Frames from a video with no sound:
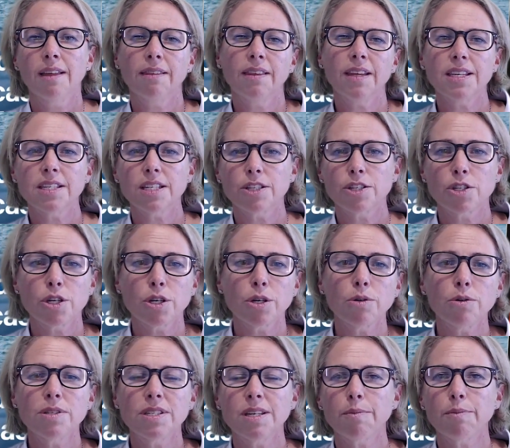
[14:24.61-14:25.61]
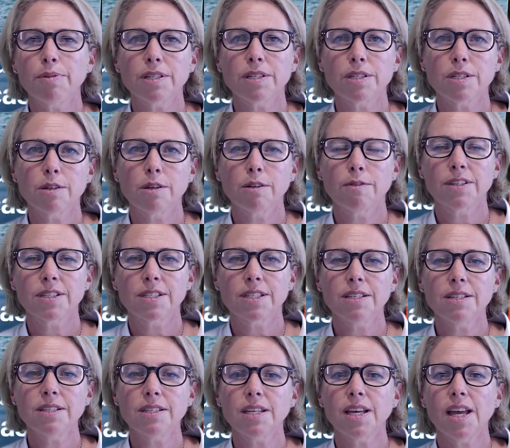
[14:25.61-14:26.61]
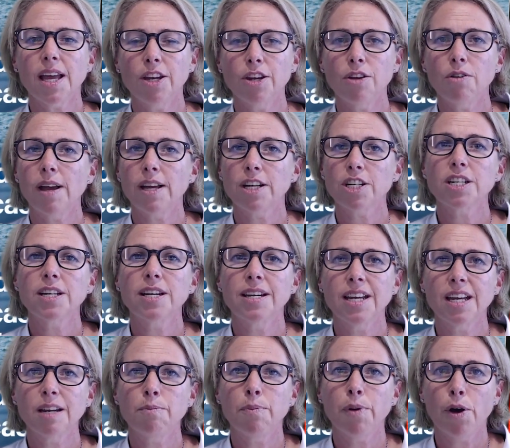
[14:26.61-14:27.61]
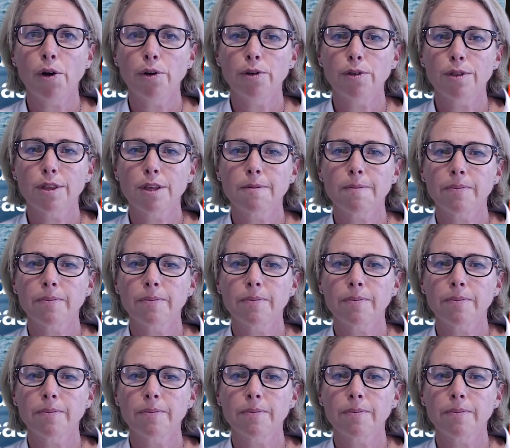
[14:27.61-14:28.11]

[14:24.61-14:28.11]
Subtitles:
These are 2 separate services, and you actually need both.